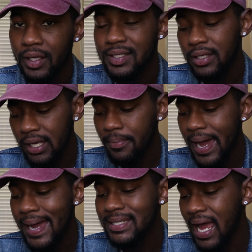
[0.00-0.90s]
Ski
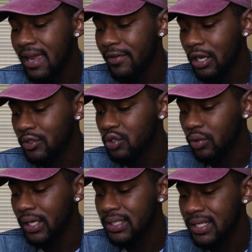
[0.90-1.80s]
Mask, I even know
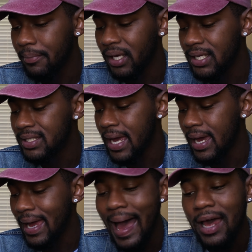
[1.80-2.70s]
to an extent, but he
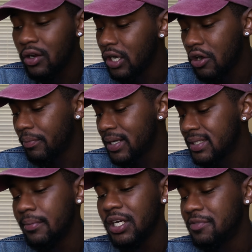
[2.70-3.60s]
sound. I don't know, bro.
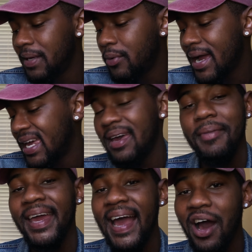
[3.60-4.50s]
Some of these people I can't
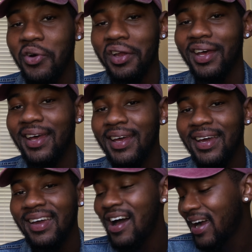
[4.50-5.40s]
make out.
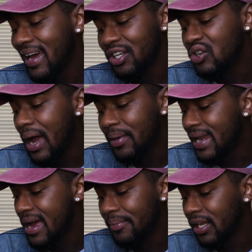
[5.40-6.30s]
Y'all gotta drop it
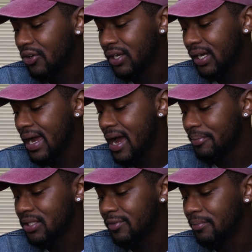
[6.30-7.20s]
down below in the
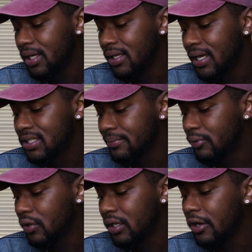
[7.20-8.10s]
comments for me. Let your
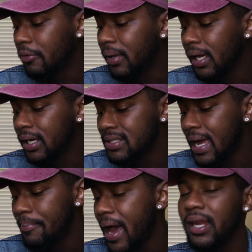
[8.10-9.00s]
boy know, man. Cause
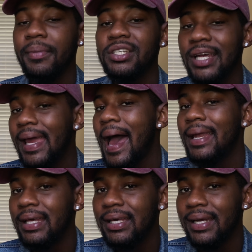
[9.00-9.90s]
that might have been
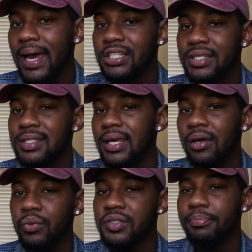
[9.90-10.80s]
JID that I just
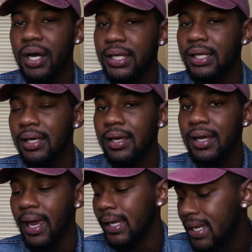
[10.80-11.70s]
said was Buddy.
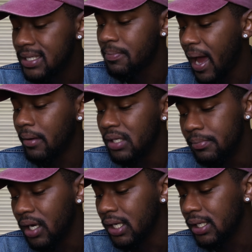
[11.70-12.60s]
And this might
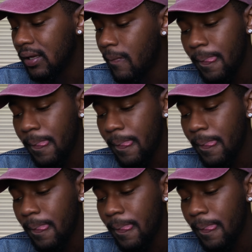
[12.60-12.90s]
be Buddy.